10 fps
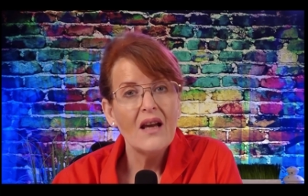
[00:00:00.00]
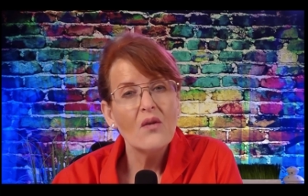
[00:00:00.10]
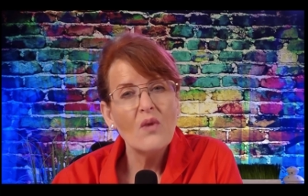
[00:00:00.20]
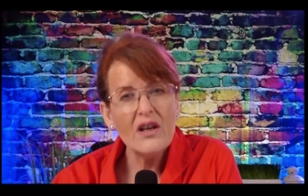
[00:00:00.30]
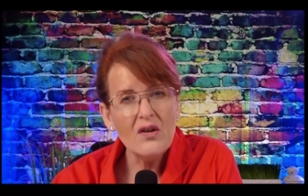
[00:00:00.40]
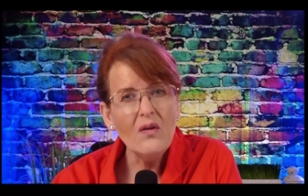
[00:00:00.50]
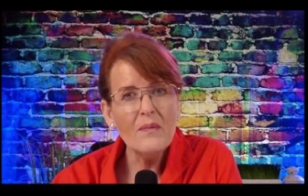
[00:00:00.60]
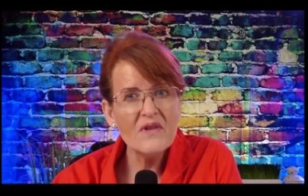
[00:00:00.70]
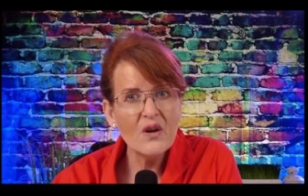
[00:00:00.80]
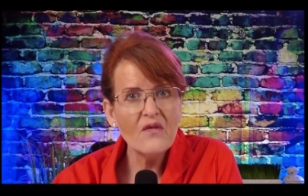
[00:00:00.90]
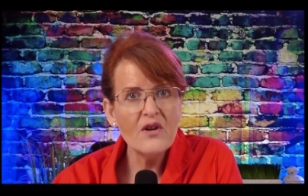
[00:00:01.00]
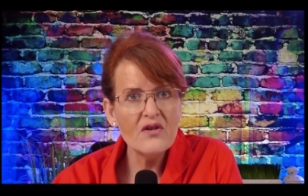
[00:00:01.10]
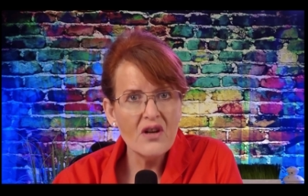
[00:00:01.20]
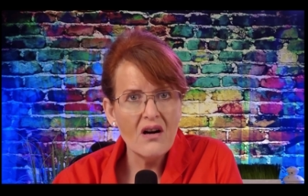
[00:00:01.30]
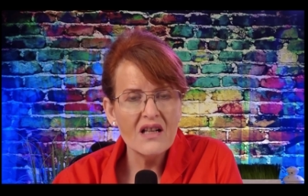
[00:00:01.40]
When you observe your
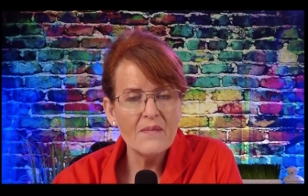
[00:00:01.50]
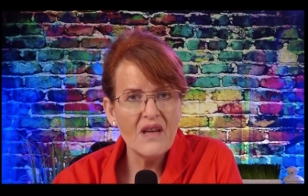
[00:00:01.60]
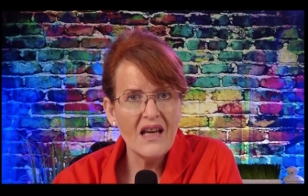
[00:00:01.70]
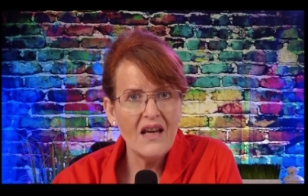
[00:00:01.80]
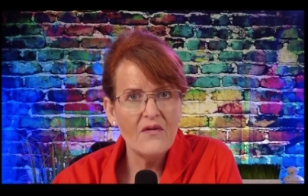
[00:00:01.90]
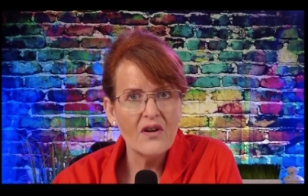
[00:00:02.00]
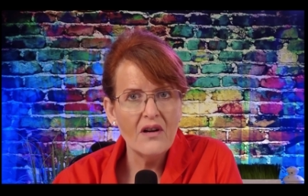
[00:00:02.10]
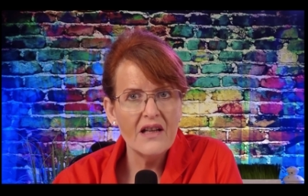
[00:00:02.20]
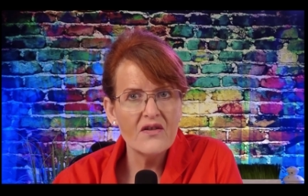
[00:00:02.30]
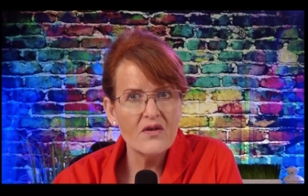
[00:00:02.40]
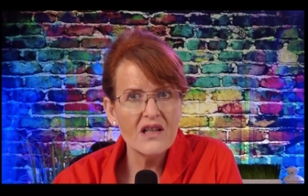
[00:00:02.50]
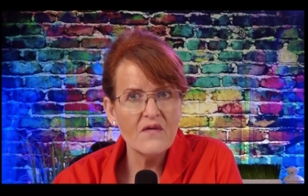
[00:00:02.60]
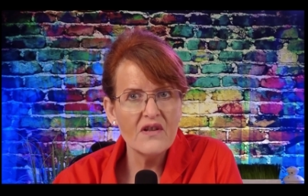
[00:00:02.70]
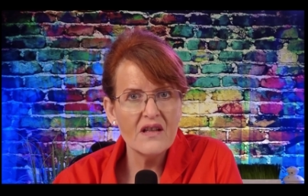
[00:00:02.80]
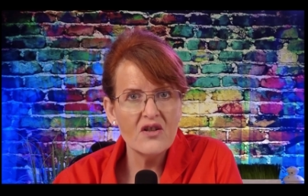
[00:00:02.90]
dog's behavior in
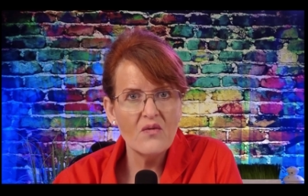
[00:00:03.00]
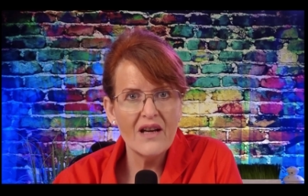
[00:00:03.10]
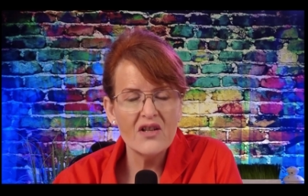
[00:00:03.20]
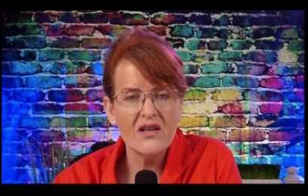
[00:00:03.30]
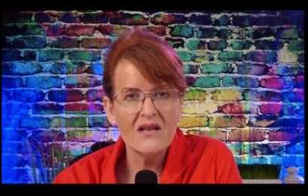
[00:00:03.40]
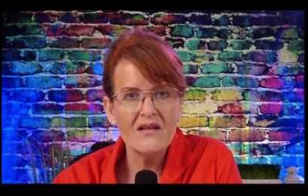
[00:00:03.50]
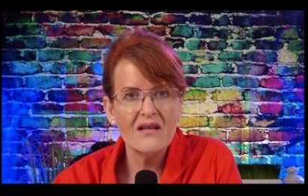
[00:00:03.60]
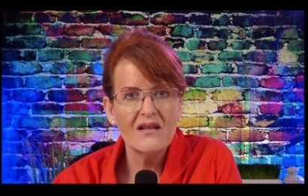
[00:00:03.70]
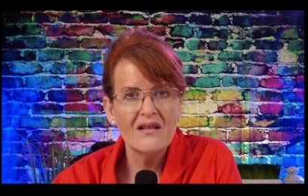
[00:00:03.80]
stressful situations,